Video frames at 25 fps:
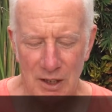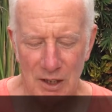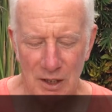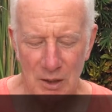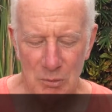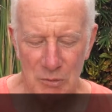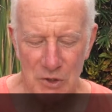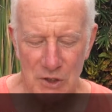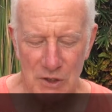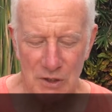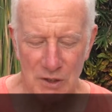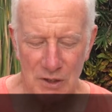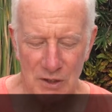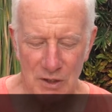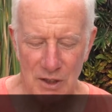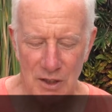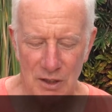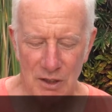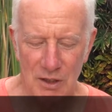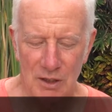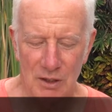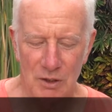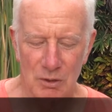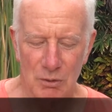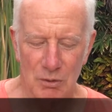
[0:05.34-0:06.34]
came to
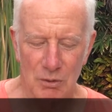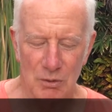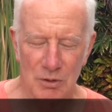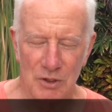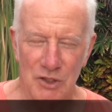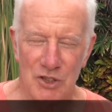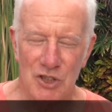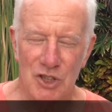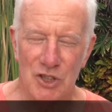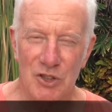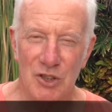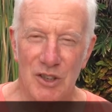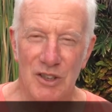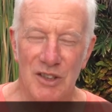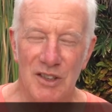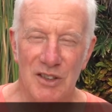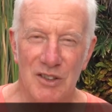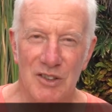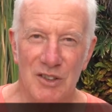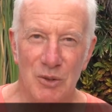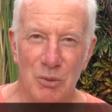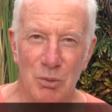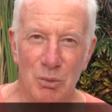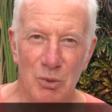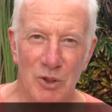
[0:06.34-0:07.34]
the retreat
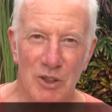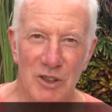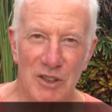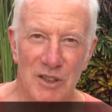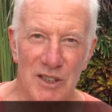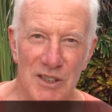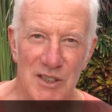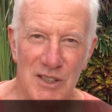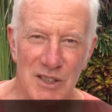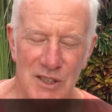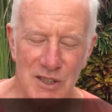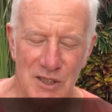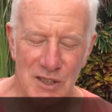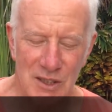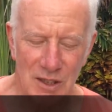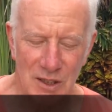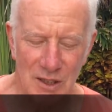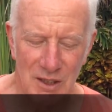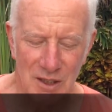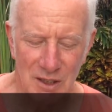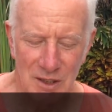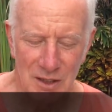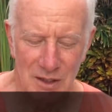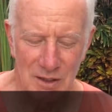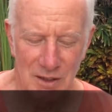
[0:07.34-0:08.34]
was
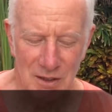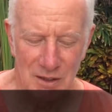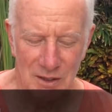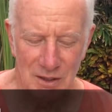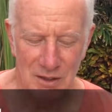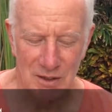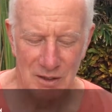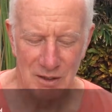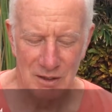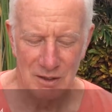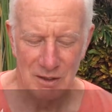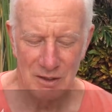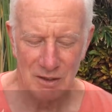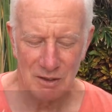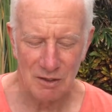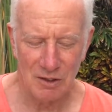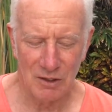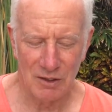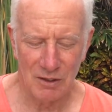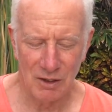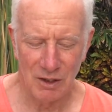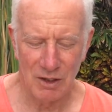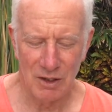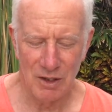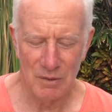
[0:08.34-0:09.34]
that
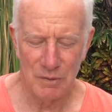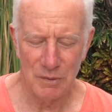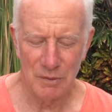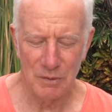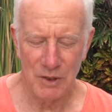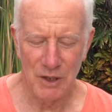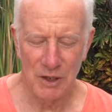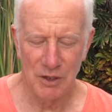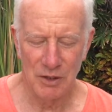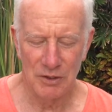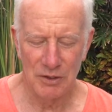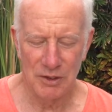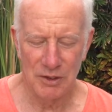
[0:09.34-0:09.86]
I found